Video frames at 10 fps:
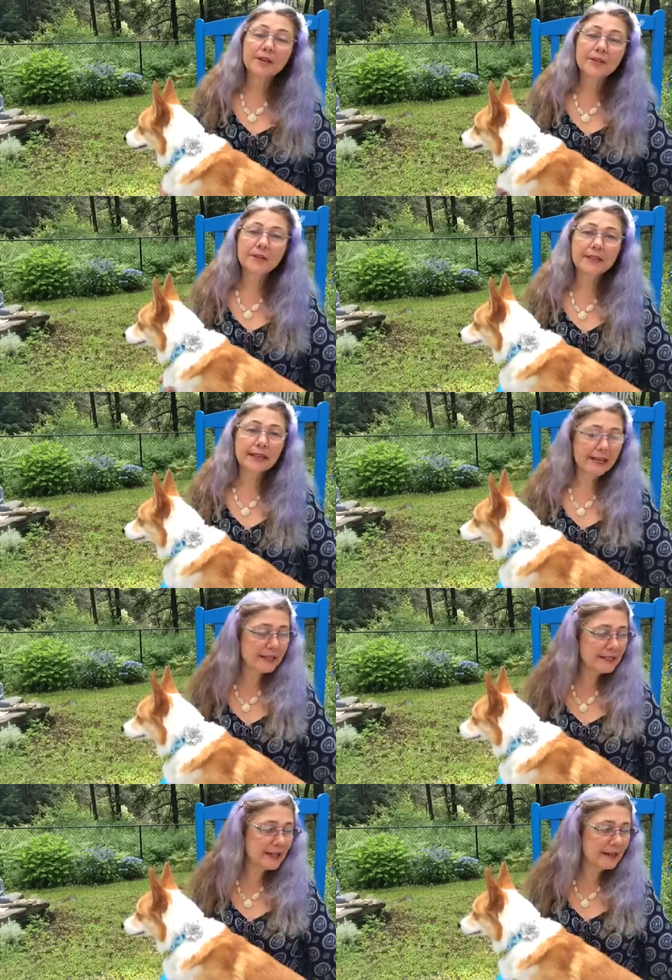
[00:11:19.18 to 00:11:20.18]
So again,
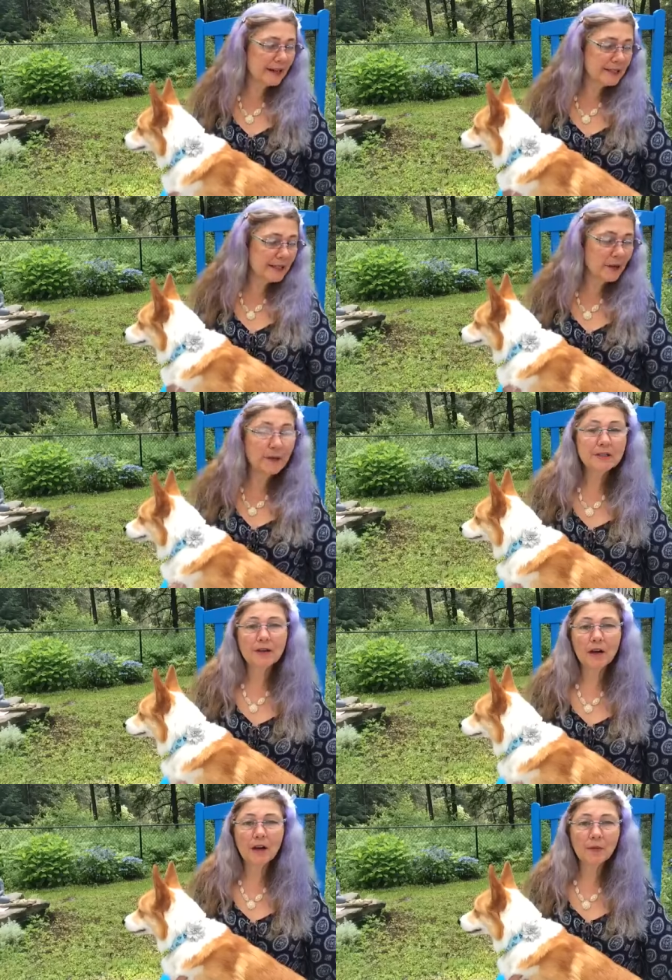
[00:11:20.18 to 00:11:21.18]
it's that idea we
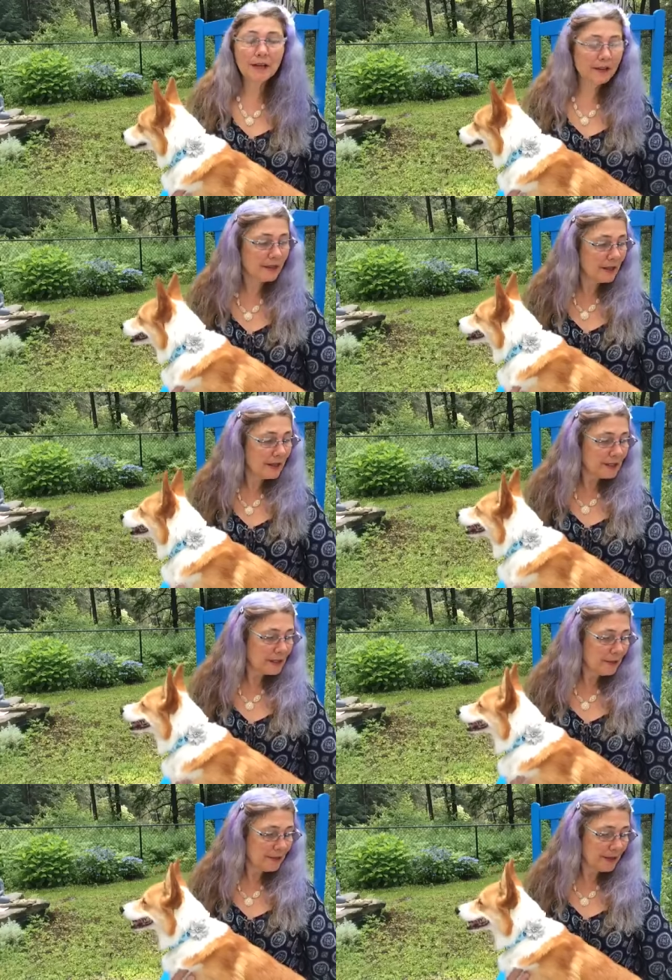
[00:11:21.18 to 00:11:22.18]
saw with
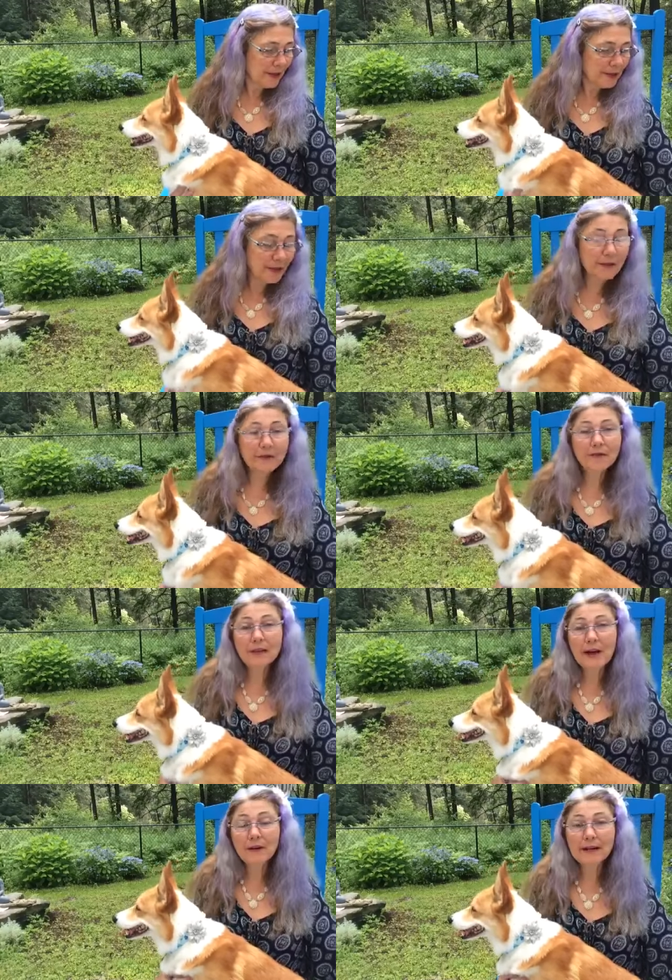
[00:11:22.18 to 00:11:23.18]
some of the other
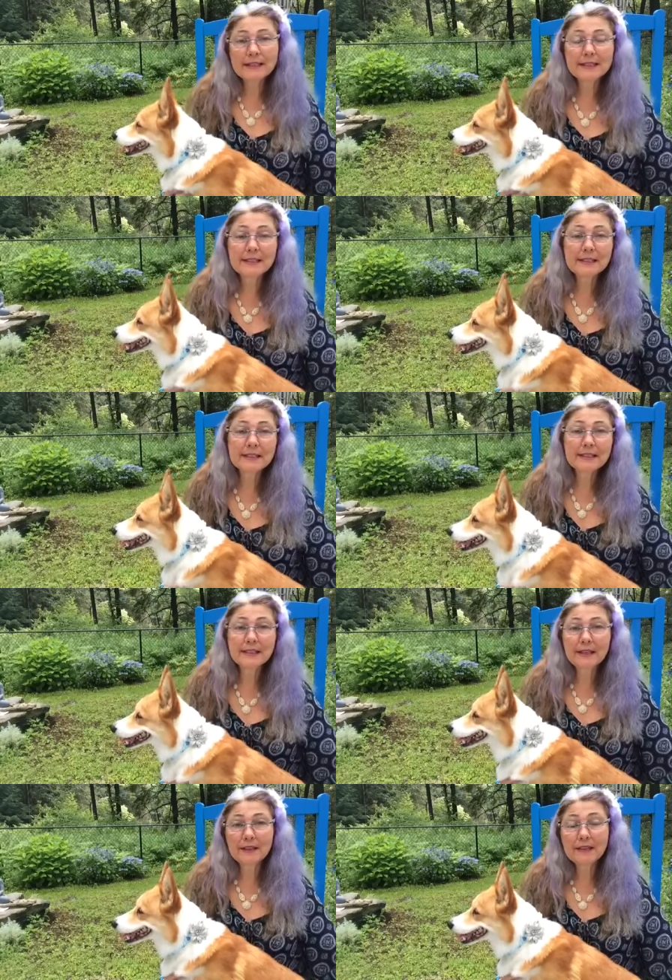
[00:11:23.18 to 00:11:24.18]
flower essences
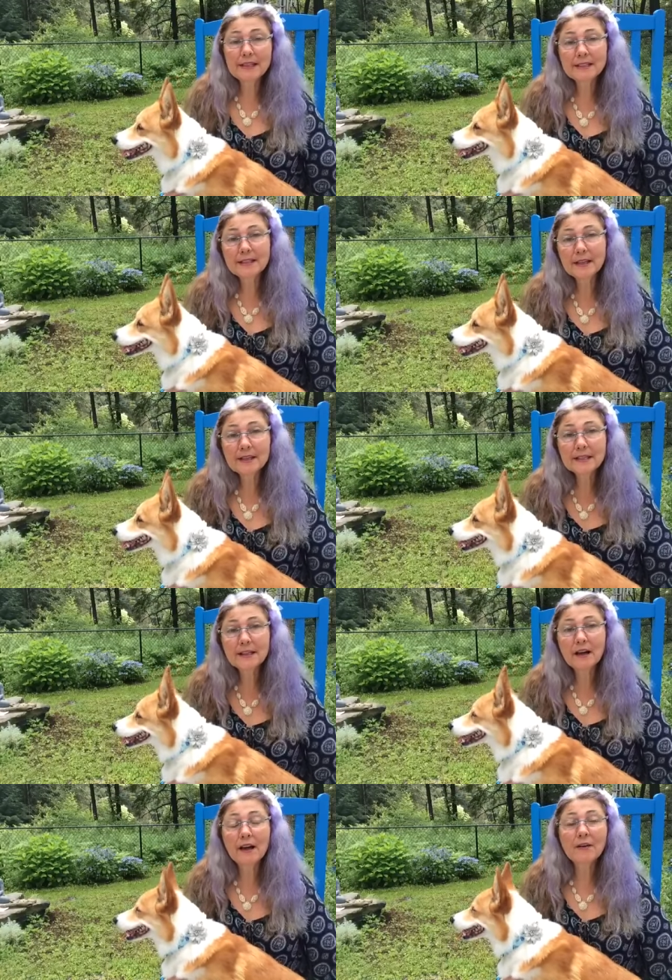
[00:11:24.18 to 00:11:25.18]
in Easy Does
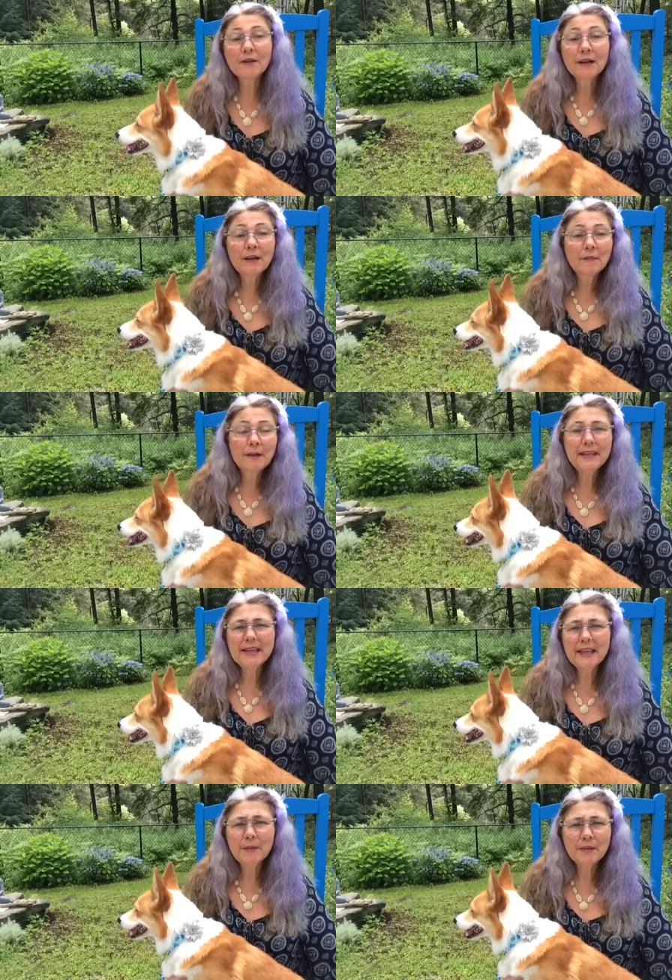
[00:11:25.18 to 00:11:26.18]
It of
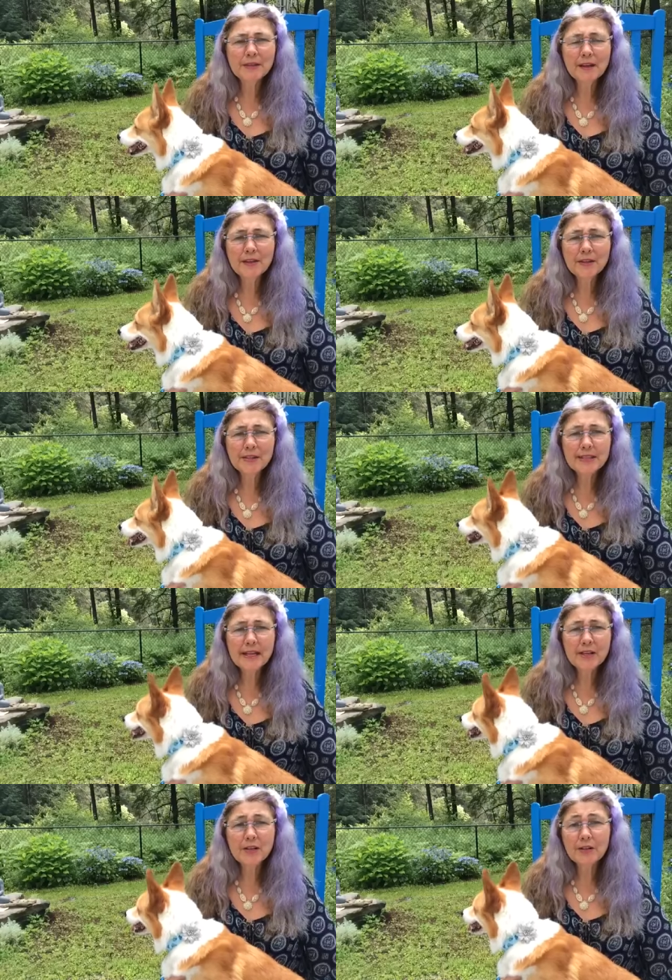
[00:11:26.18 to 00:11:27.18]
being able to
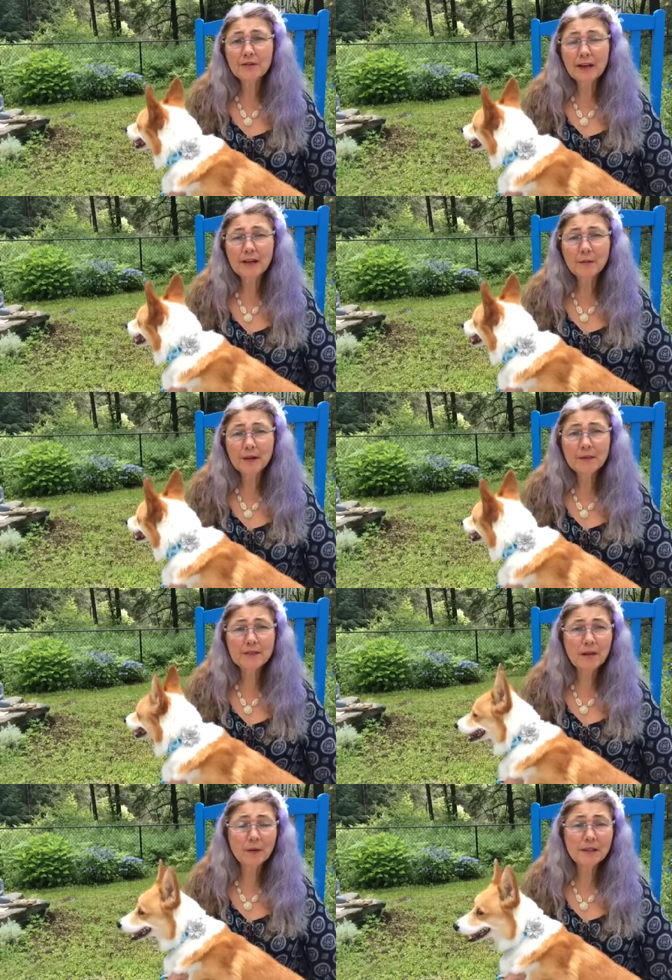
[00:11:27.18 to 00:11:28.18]
understand your environment. We
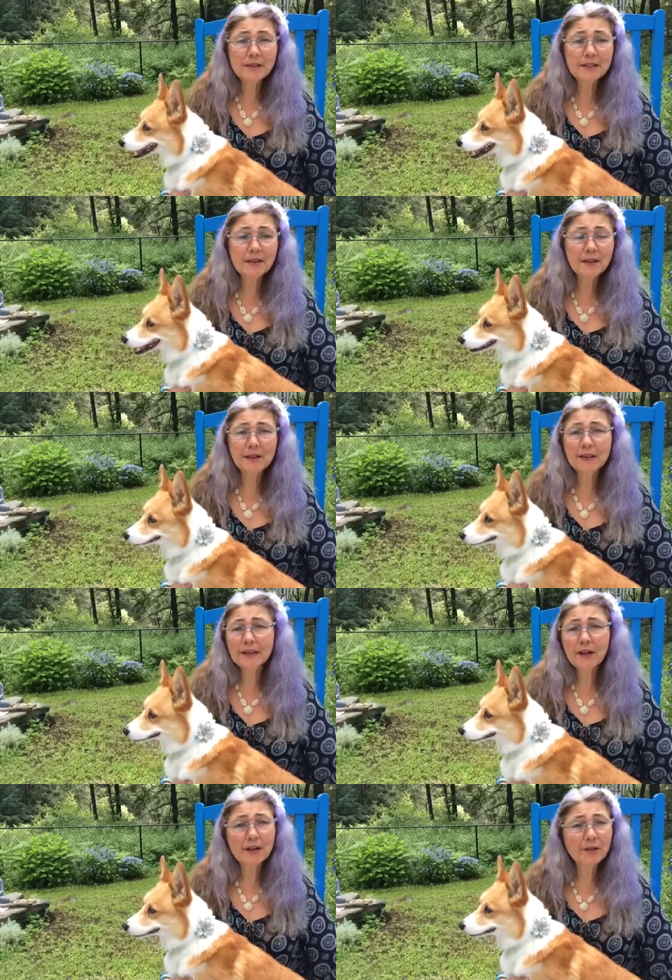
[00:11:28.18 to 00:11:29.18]
saw with dill that
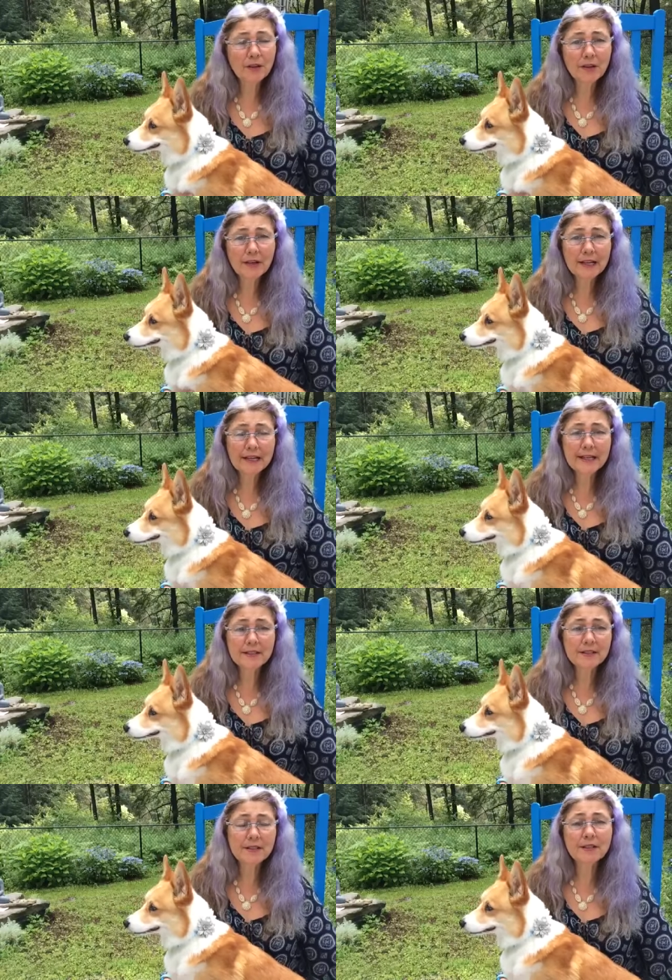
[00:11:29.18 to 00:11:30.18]
they are no longer
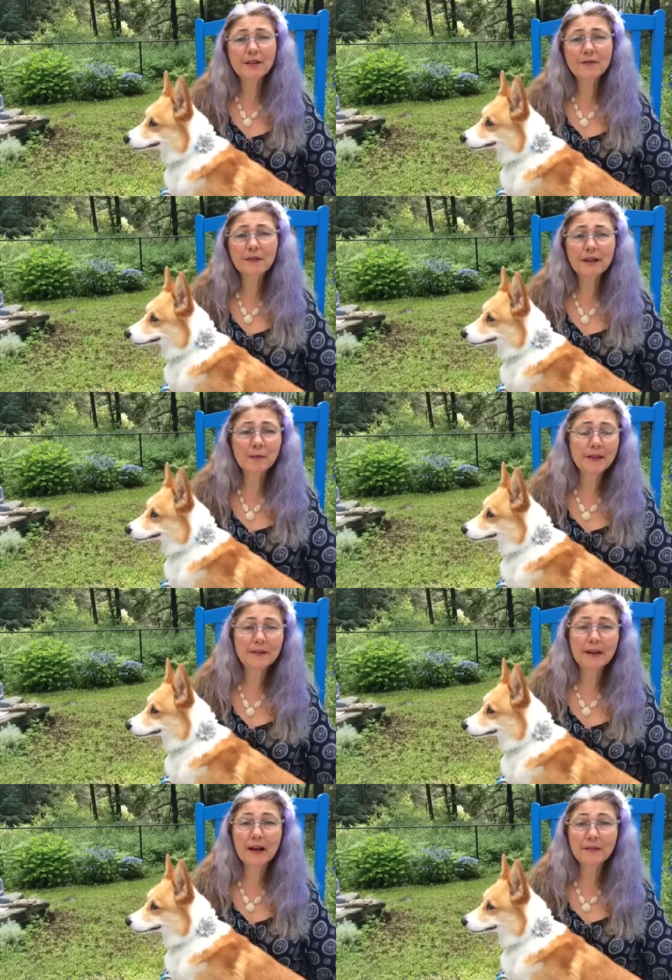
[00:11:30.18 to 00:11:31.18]
connected to their environment.
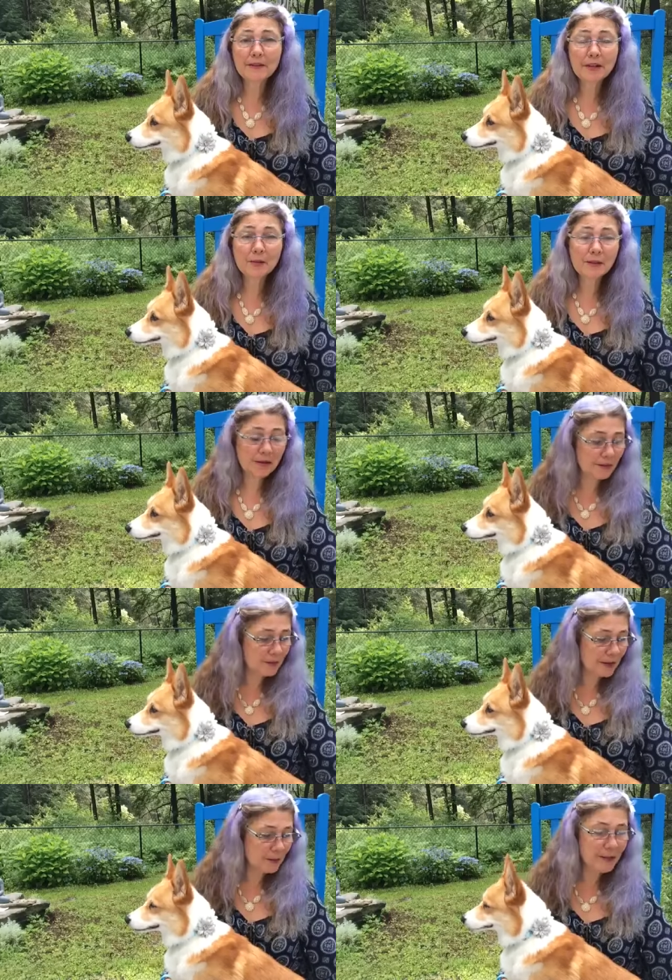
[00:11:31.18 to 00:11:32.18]
They're out of touch with their
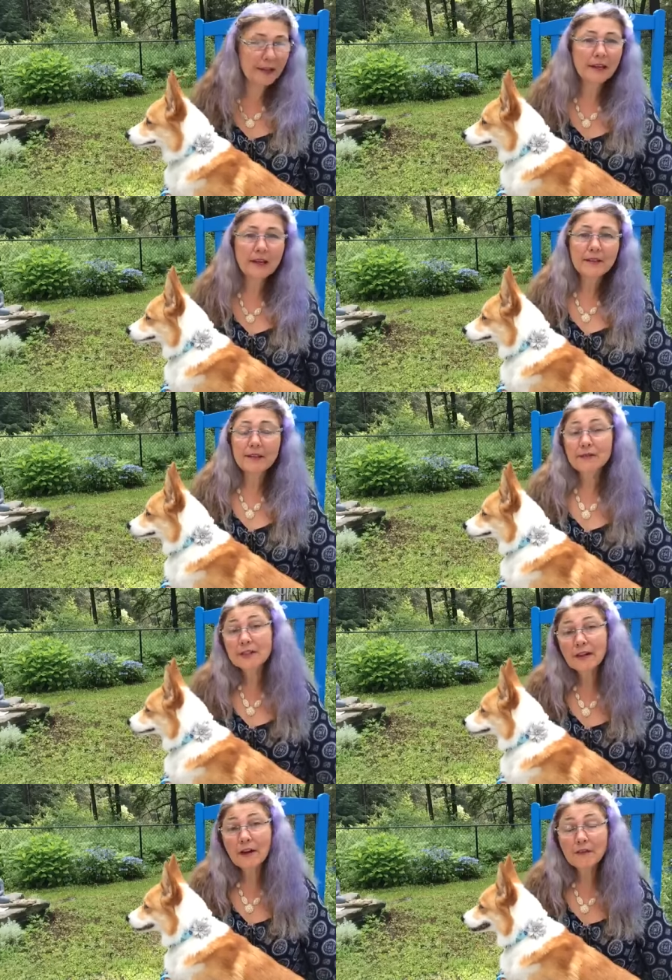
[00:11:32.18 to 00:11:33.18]
environment. They've
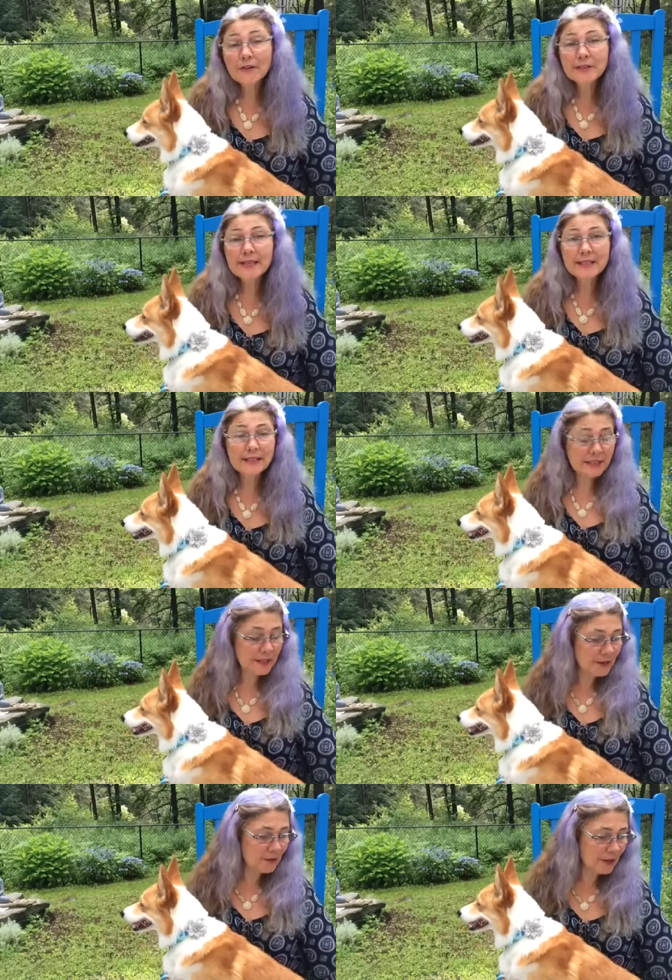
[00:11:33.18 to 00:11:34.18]
shut off their senses to
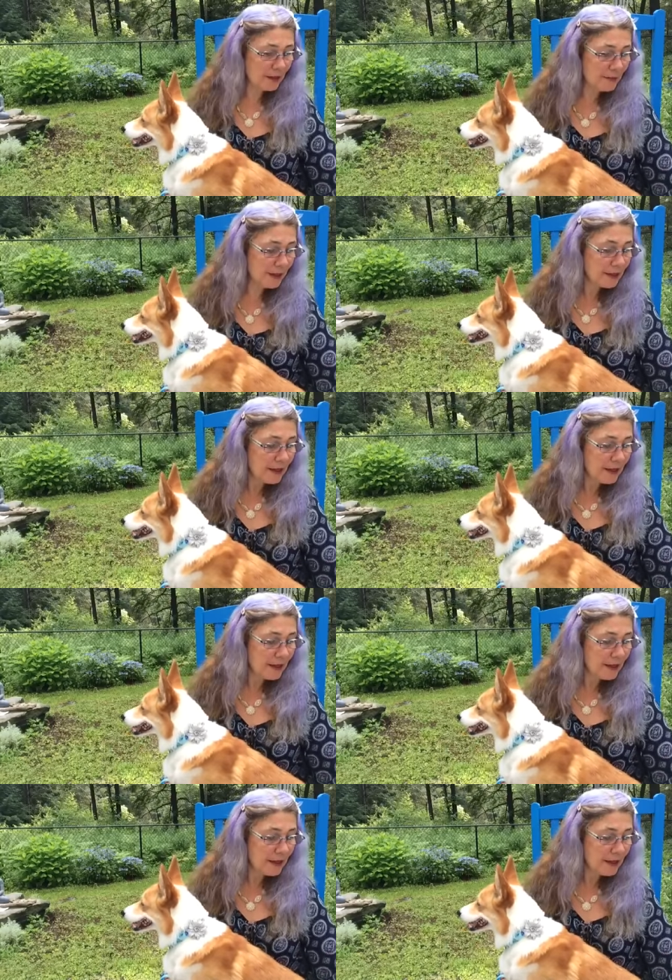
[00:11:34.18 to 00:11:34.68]
the environment.